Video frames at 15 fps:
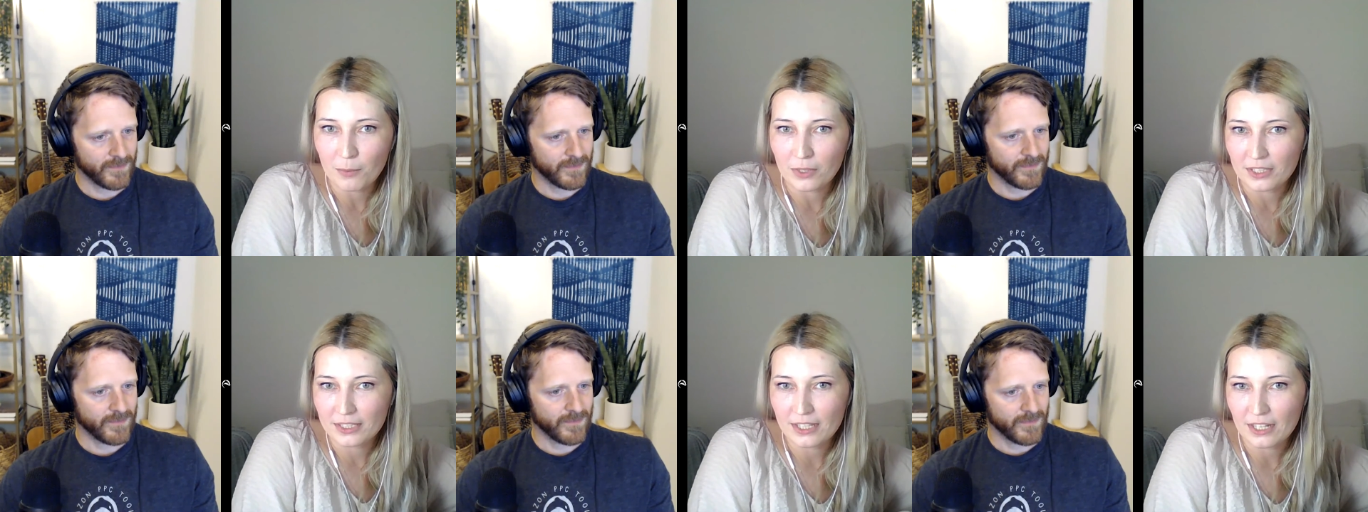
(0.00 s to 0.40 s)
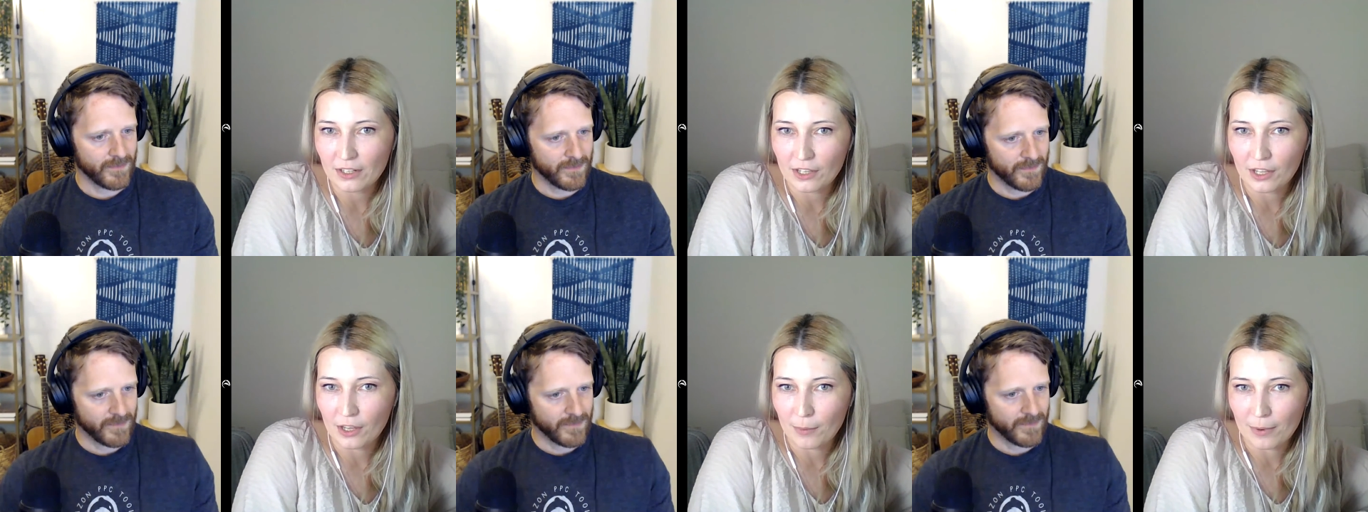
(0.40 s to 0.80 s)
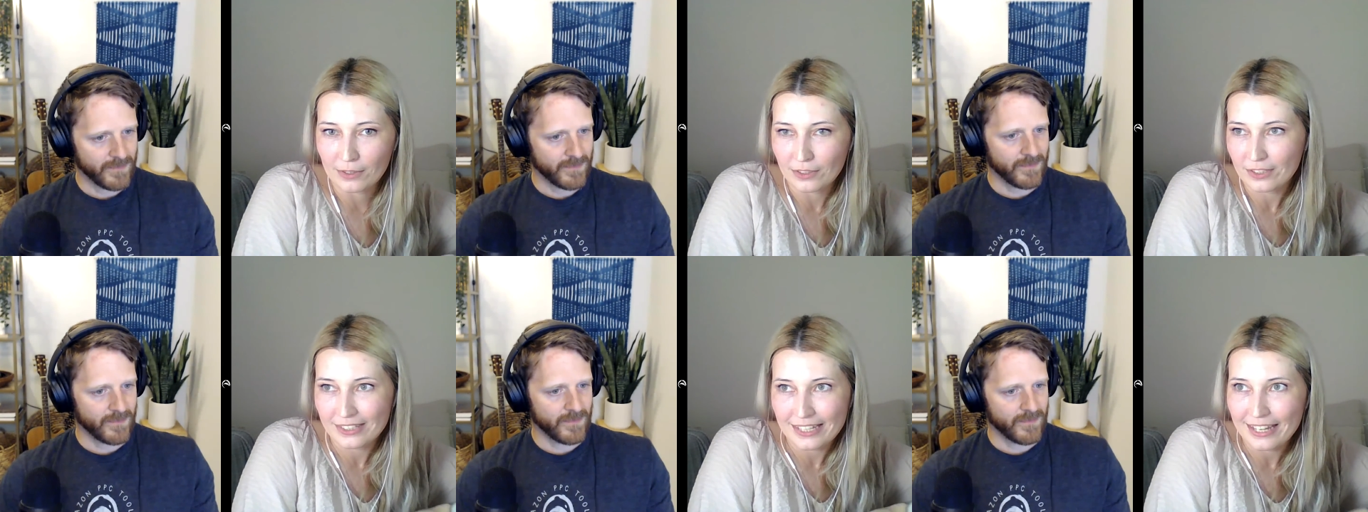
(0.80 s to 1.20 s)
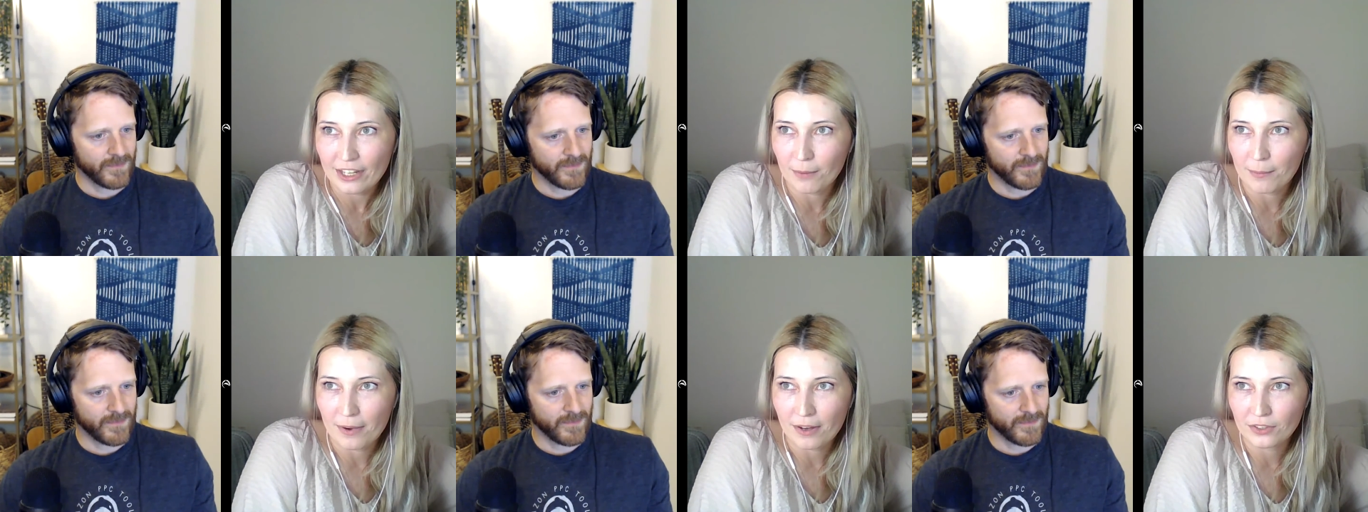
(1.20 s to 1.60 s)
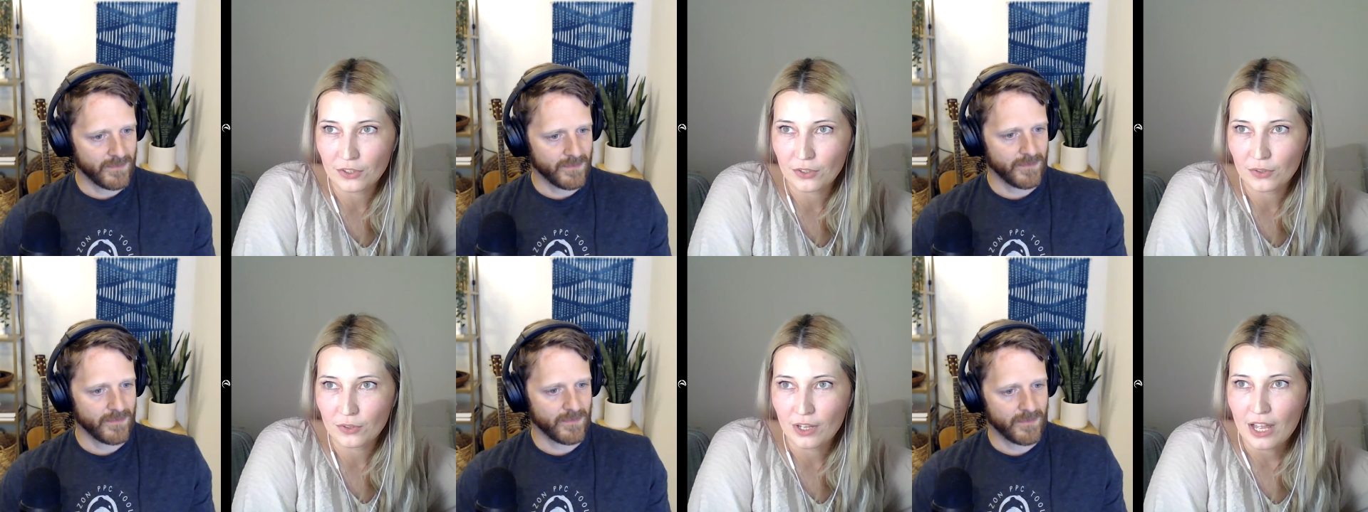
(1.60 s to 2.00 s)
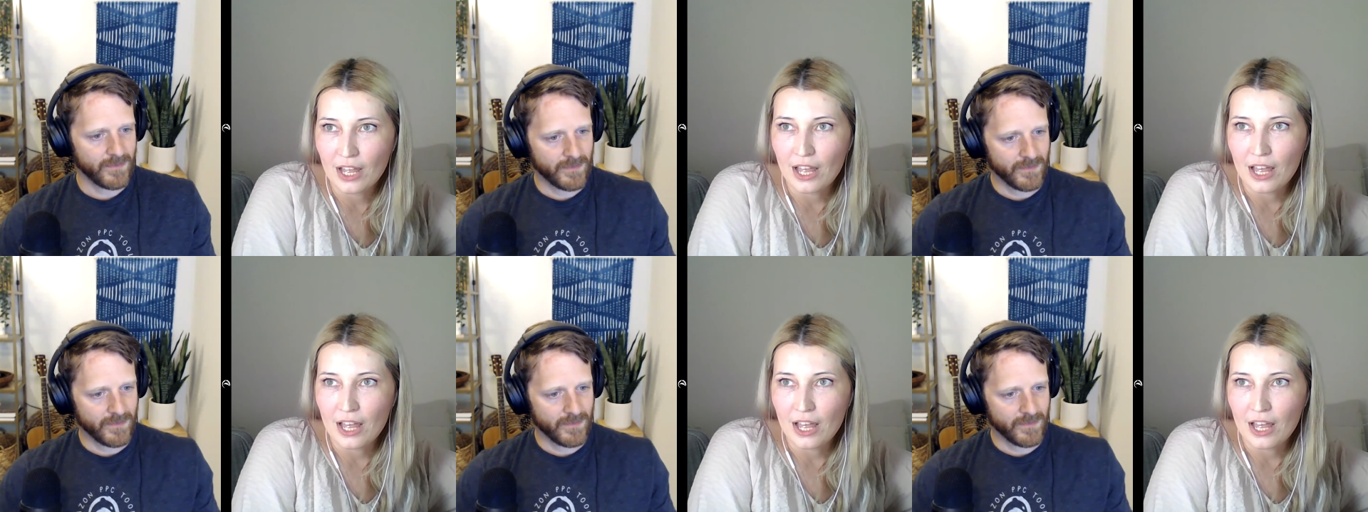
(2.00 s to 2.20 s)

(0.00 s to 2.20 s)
Speaker 1: someone is talking about, saying about you.